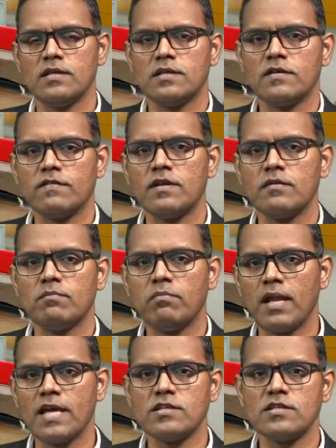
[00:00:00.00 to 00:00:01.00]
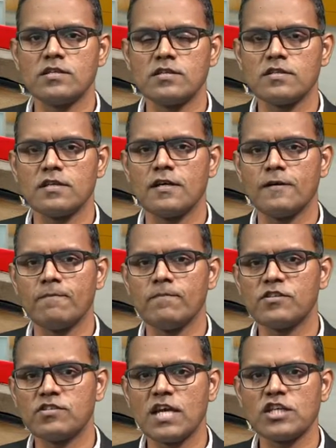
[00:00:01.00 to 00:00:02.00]
different places,
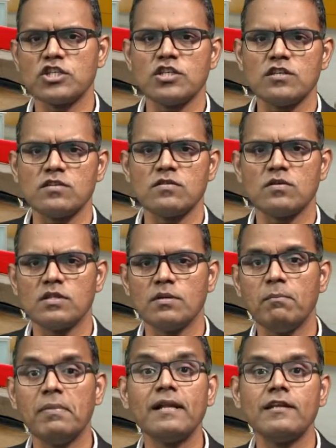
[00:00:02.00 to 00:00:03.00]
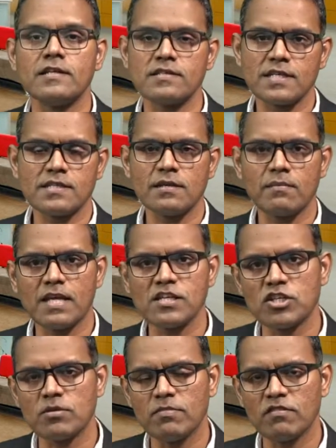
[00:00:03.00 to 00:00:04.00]
sections, or the buildings, as I
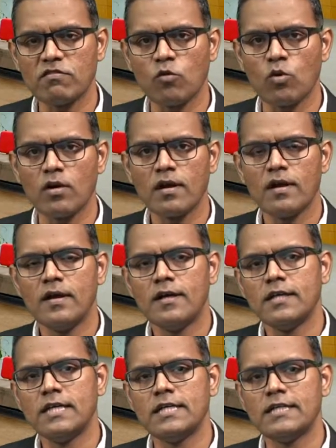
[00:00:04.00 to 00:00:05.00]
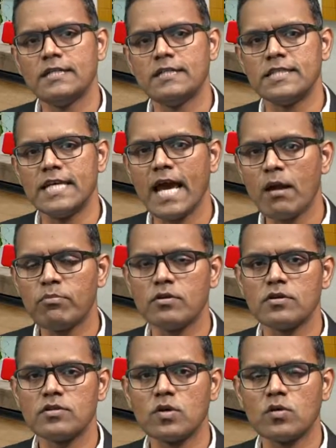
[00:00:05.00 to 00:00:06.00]
mentioned before, the
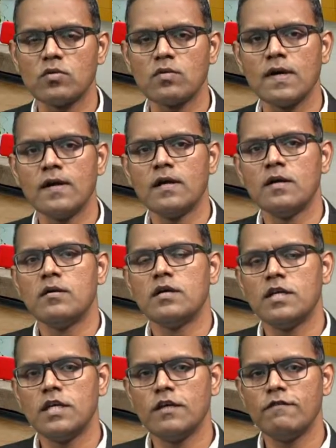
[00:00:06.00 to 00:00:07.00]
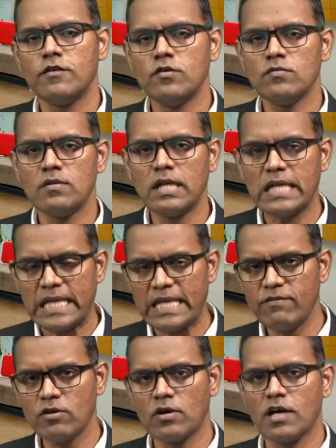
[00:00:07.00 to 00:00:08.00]
airport. So if you
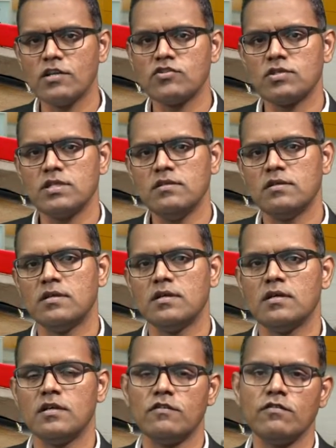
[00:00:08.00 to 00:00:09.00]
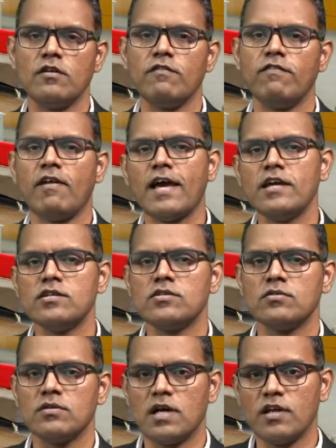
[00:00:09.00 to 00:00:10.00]
leave your country, if you're flying
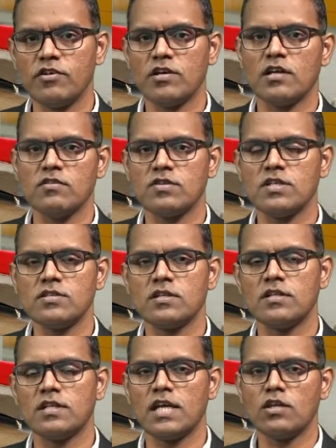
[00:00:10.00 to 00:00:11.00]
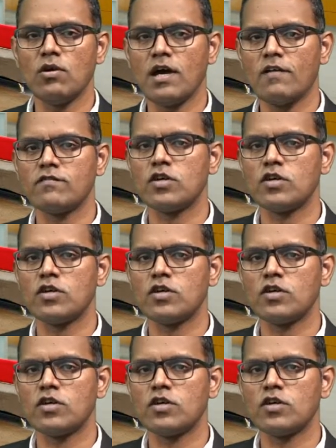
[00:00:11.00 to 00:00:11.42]
to other countries, then you have